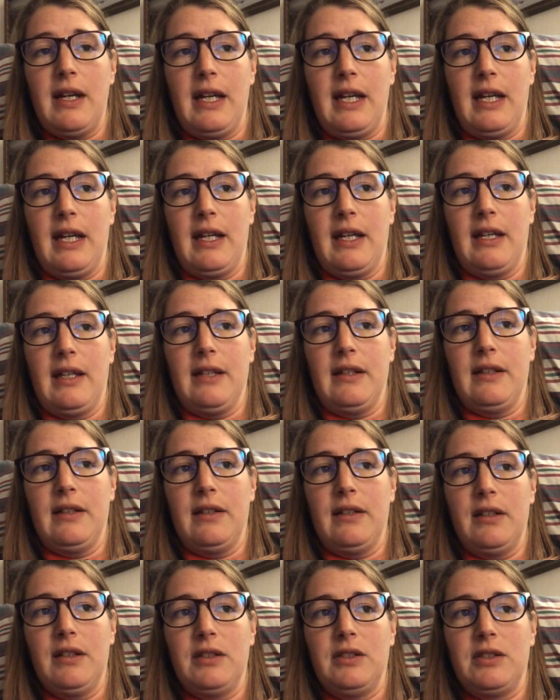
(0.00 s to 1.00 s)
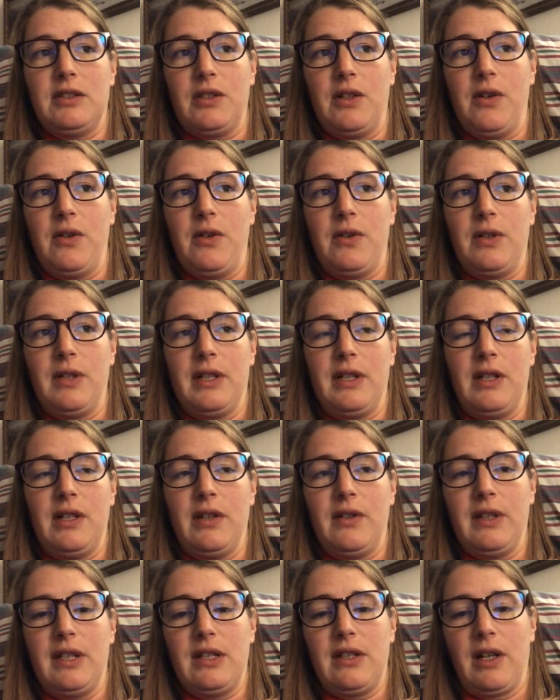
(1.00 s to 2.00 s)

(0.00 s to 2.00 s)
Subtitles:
And so, they